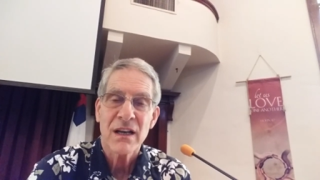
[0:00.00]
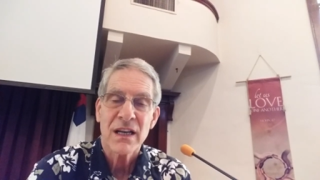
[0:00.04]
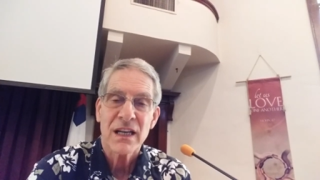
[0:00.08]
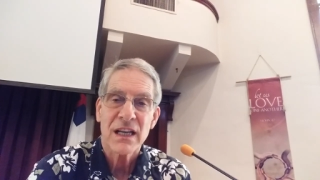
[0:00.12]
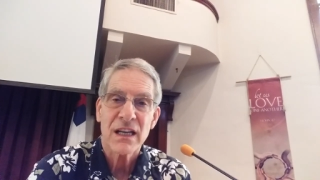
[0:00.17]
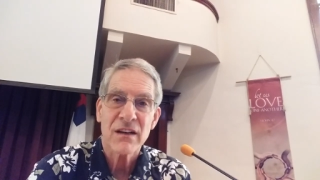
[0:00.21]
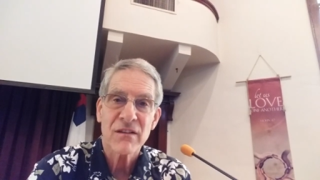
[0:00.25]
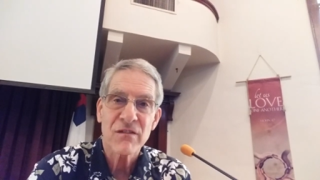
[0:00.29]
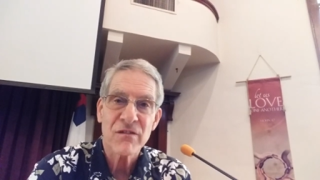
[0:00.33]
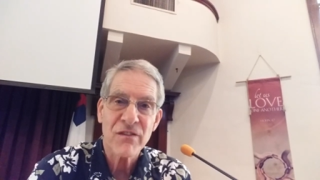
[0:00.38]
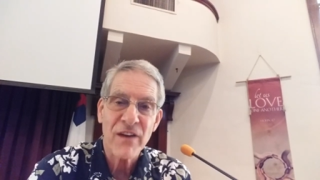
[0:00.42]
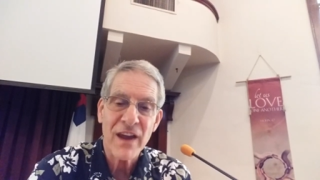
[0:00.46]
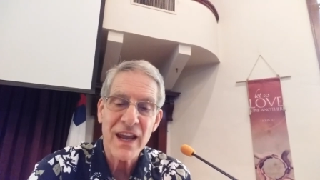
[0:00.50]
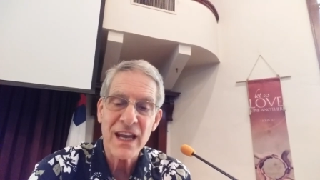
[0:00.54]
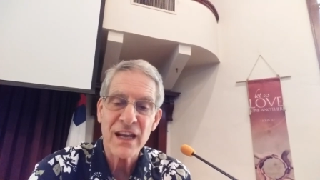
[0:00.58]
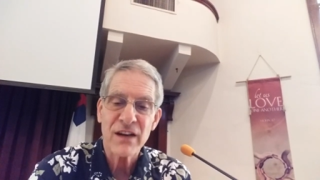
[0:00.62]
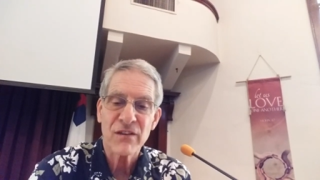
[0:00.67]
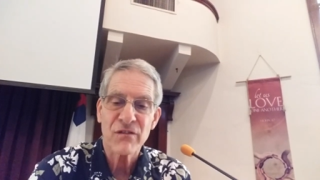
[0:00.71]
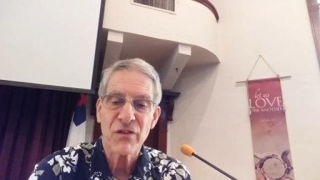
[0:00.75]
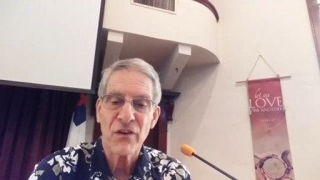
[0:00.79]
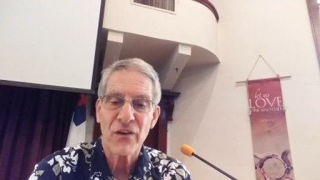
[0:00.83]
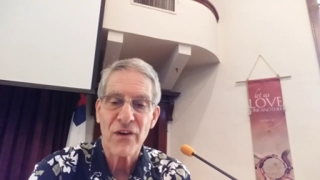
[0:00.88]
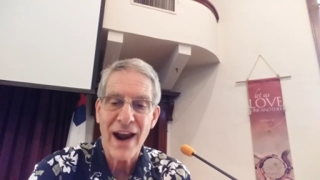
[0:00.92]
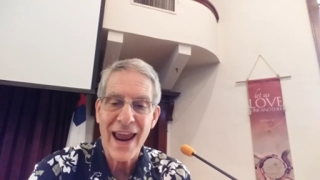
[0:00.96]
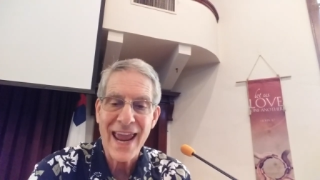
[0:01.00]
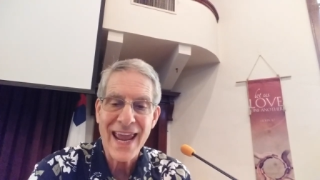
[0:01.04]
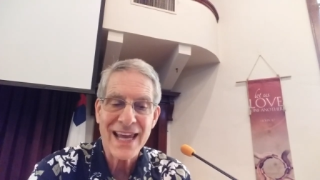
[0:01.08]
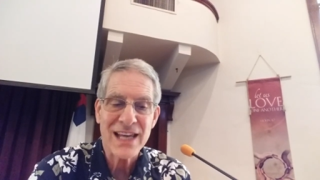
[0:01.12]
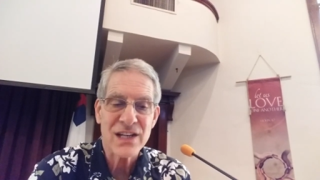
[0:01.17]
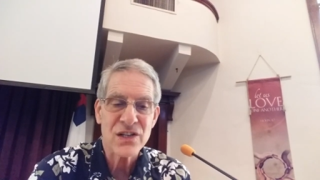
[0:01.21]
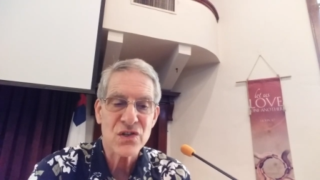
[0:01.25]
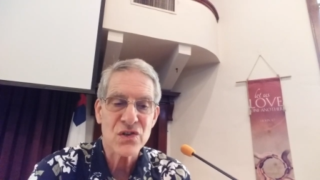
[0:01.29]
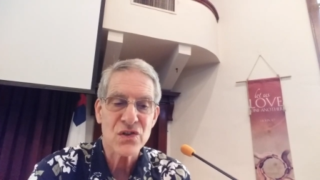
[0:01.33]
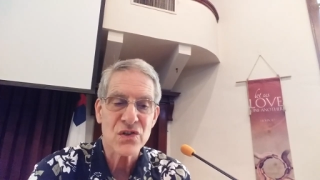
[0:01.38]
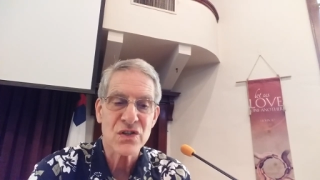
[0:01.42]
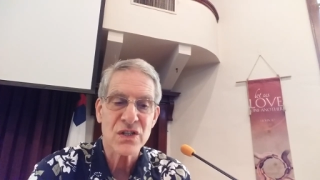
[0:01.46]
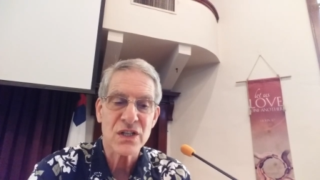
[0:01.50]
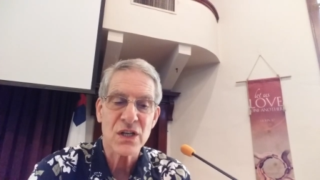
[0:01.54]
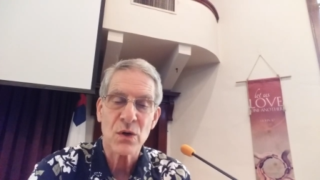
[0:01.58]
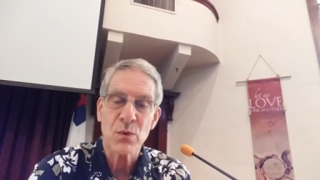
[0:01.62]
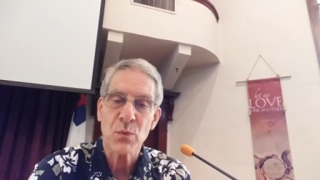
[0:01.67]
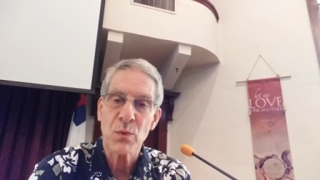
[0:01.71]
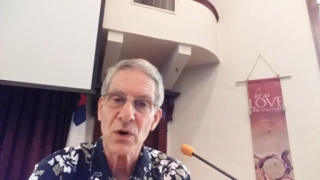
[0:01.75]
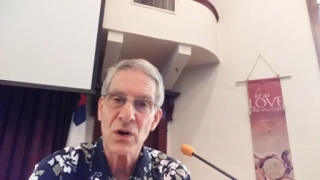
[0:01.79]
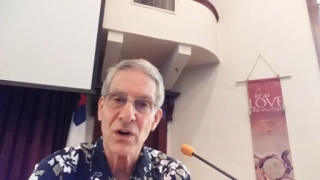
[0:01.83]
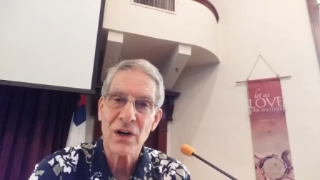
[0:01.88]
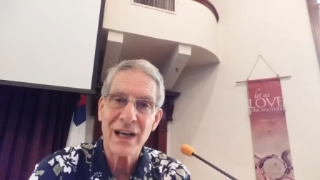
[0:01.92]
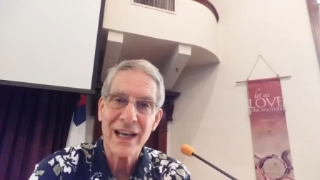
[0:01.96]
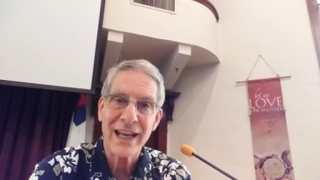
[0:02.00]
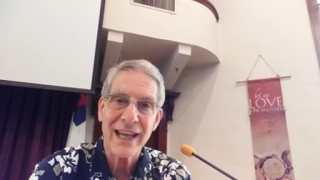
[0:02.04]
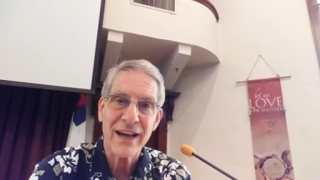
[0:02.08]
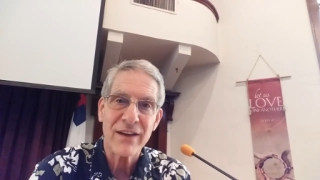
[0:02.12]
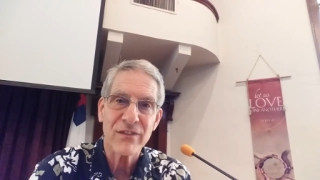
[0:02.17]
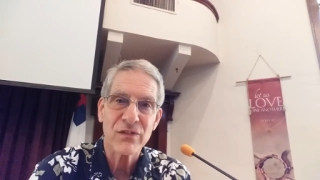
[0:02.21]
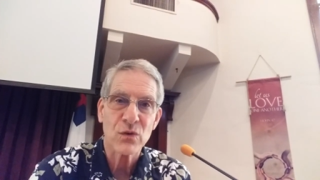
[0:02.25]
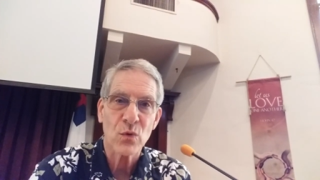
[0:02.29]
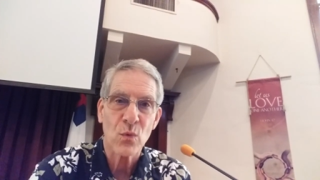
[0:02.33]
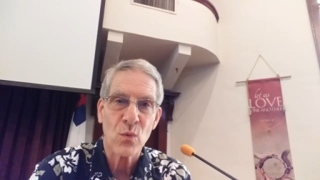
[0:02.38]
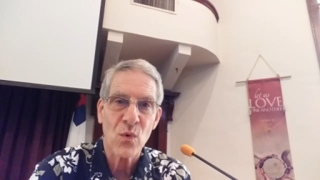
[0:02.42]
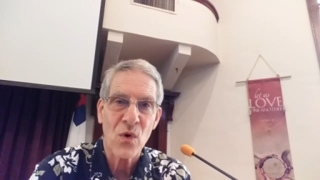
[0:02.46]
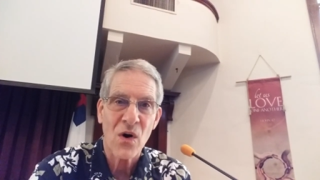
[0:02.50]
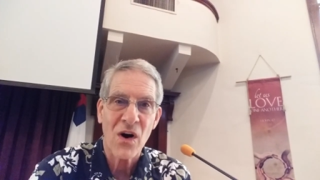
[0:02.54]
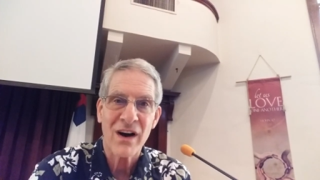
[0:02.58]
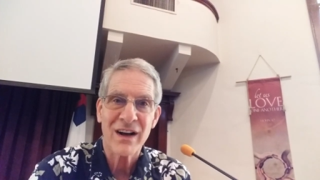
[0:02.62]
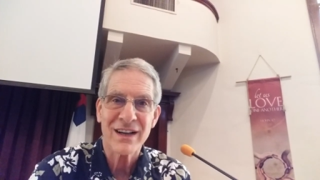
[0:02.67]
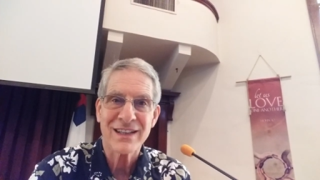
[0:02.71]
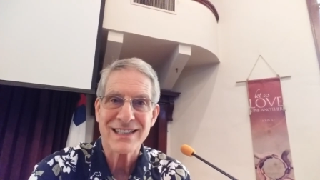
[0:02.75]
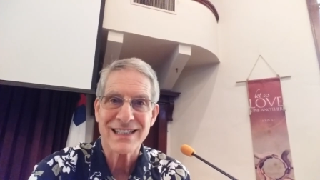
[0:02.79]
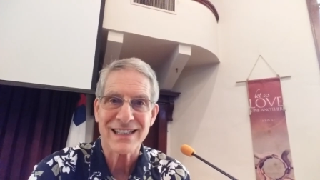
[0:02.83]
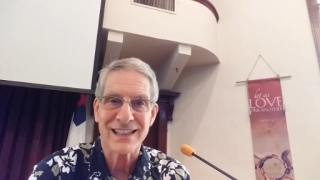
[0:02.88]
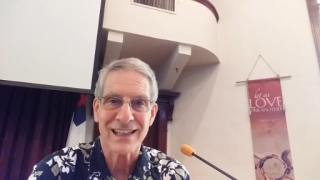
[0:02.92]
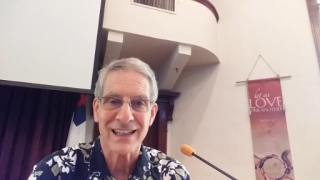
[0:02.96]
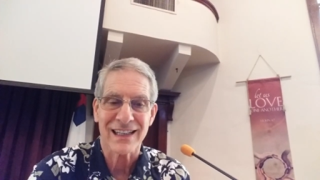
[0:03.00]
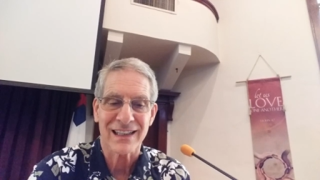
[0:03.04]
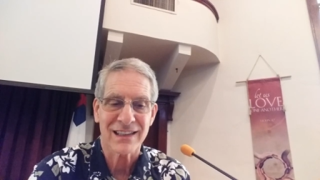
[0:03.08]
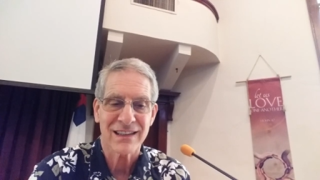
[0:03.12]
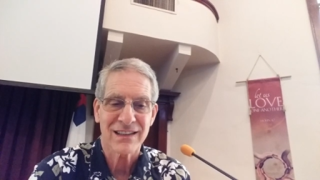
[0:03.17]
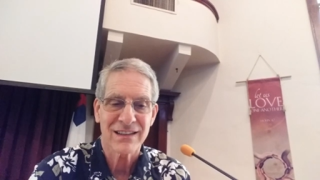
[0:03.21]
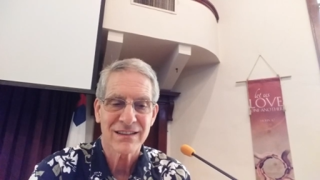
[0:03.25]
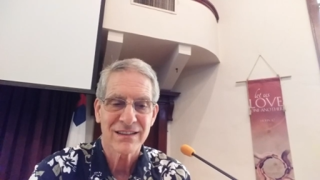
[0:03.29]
in vain for answers and we're left wanting.